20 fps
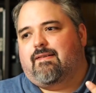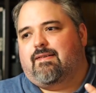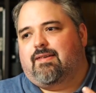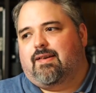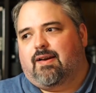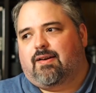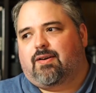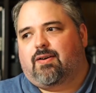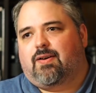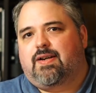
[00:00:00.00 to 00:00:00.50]

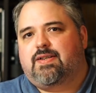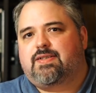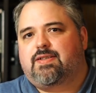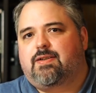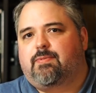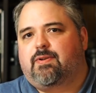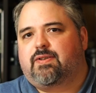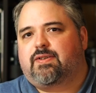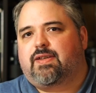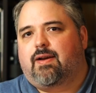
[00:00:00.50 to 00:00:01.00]
Not crazy
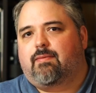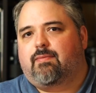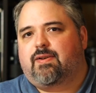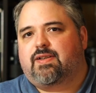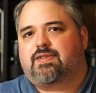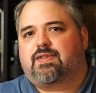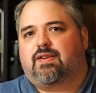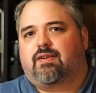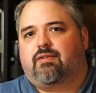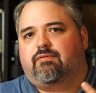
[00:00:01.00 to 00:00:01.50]
about that
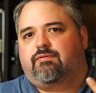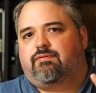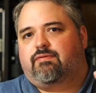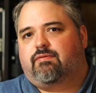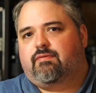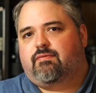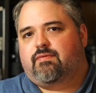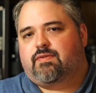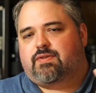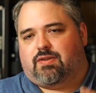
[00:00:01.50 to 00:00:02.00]
myself,
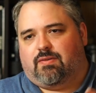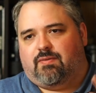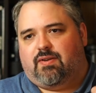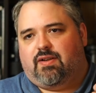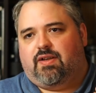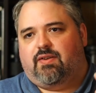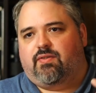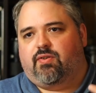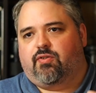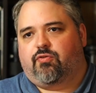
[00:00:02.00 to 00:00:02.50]
so I'm
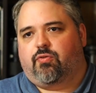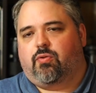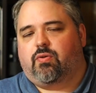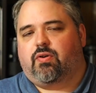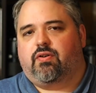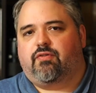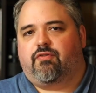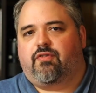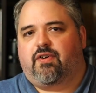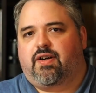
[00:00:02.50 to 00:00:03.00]
gonna give it a 4
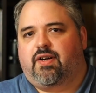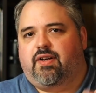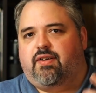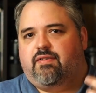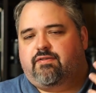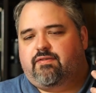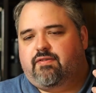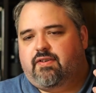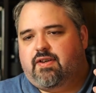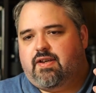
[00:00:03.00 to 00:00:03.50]
out of
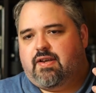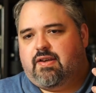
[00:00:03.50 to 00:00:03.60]
5.